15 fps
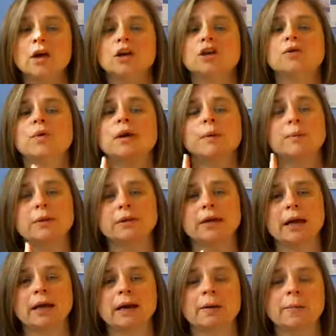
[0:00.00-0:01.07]
You want to put
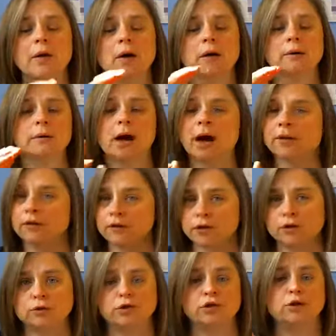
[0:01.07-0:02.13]
that up on either
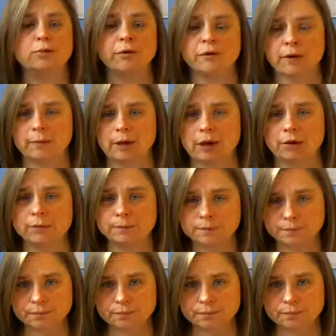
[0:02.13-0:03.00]
YouTube or Vimeo,